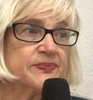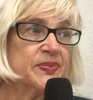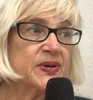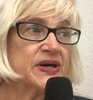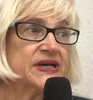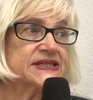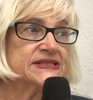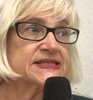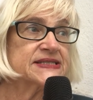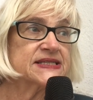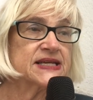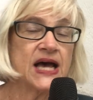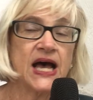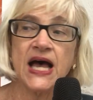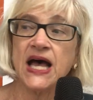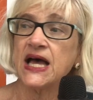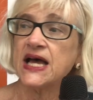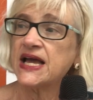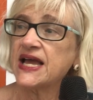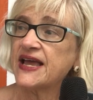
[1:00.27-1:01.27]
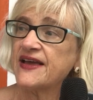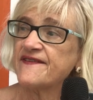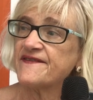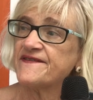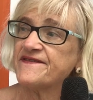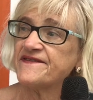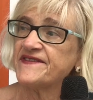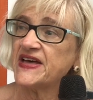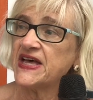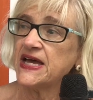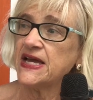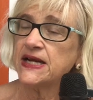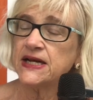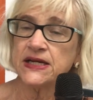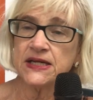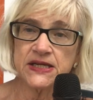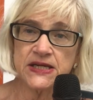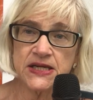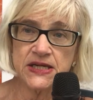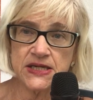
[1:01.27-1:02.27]
but I
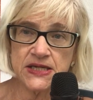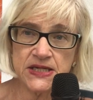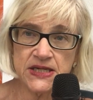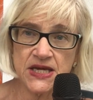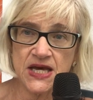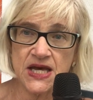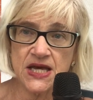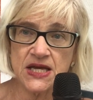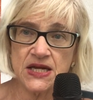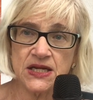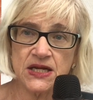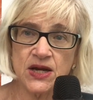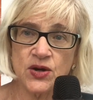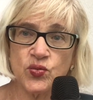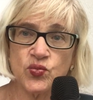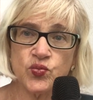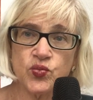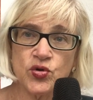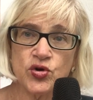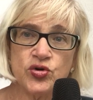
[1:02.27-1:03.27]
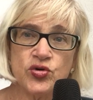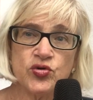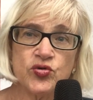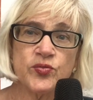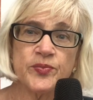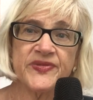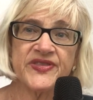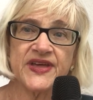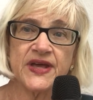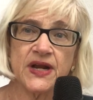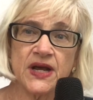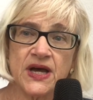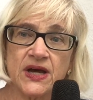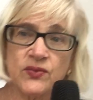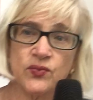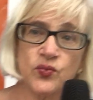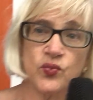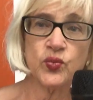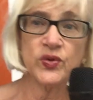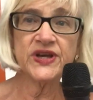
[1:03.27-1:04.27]
finally got a room that I
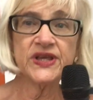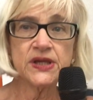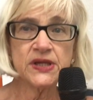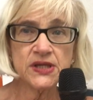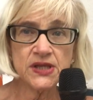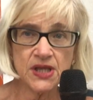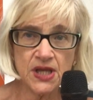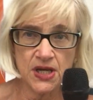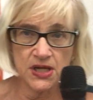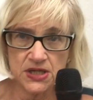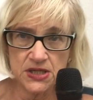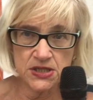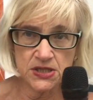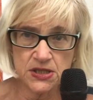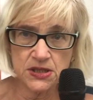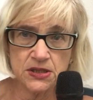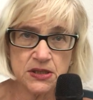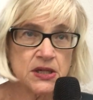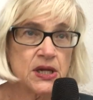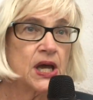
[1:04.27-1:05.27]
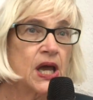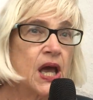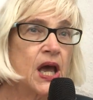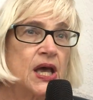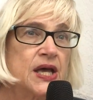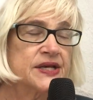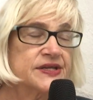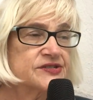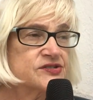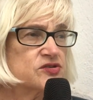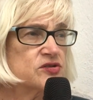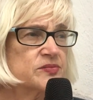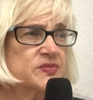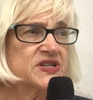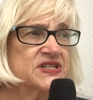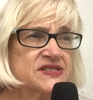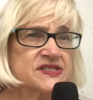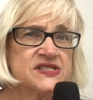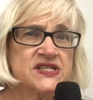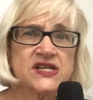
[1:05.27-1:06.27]
really like, so I'm
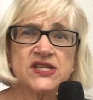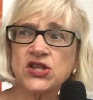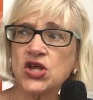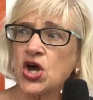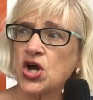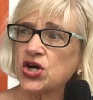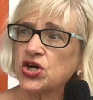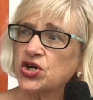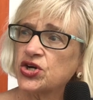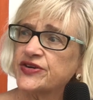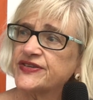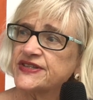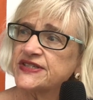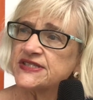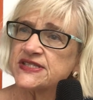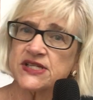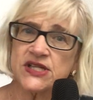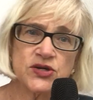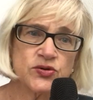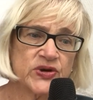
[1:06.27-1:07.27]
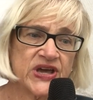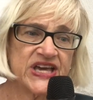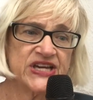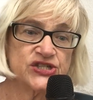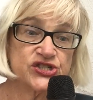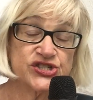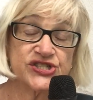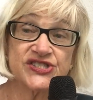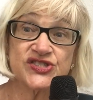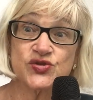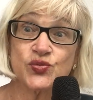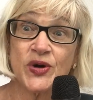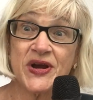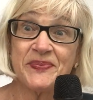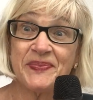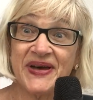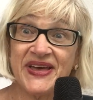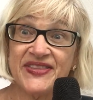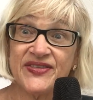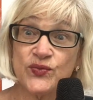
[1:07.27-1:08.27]
going to stay longer in this location. It's
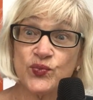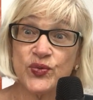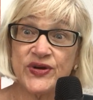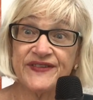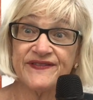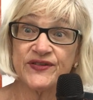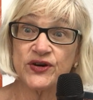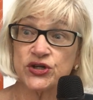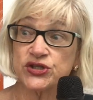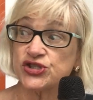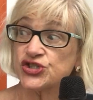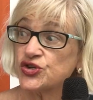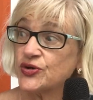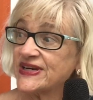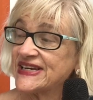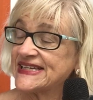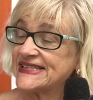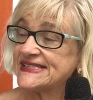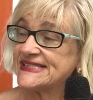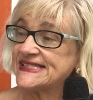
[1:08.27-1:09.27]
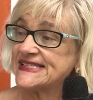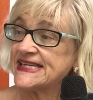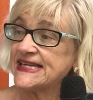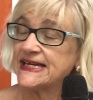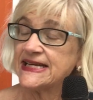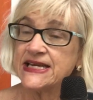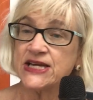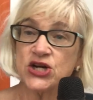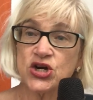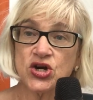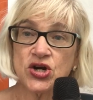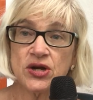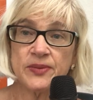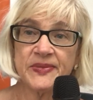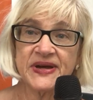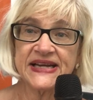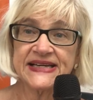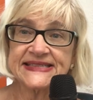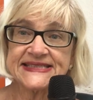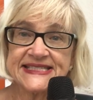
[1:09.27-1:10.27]
right by the river, so I can sit here on
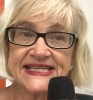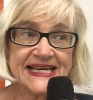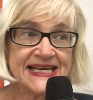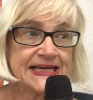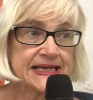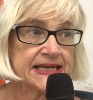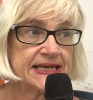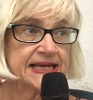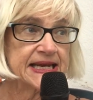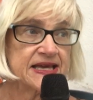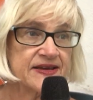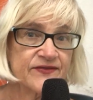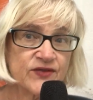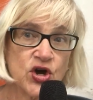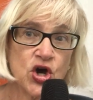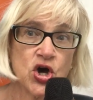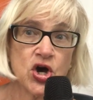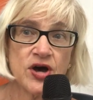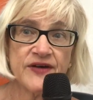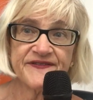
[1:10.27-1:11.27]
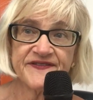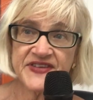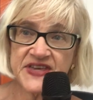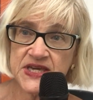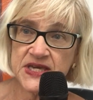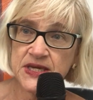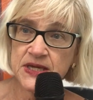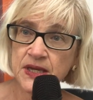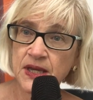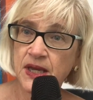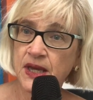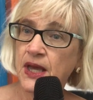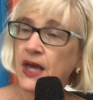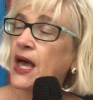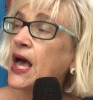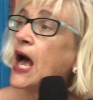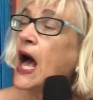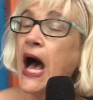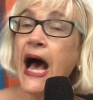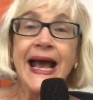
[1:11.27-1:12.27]
my deck and have coffee.
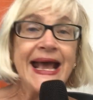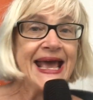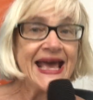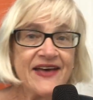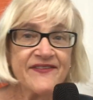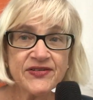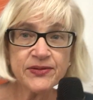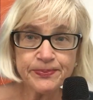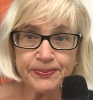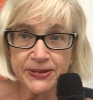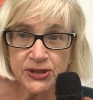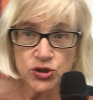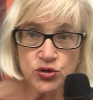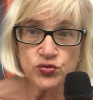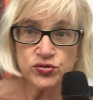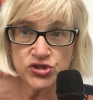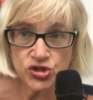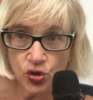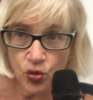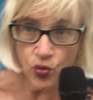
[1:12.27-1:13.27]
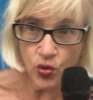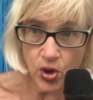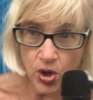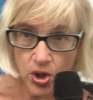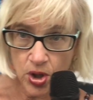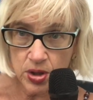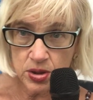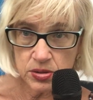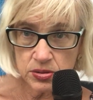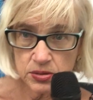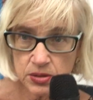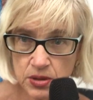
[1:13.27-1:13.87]
I have a blue door.